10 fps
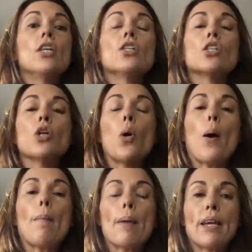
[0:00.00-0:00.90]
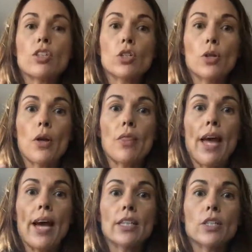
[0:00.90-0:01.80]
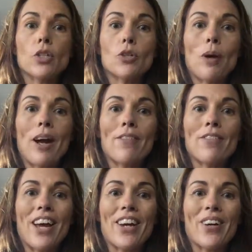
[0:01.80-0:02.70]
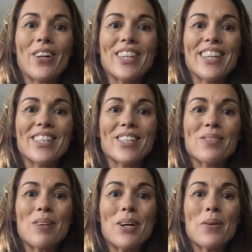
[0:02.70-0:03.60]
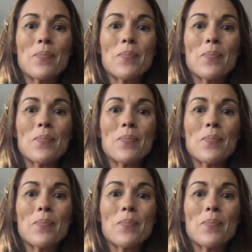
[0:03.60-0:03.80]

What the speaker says: So make sure that you have that all done as well.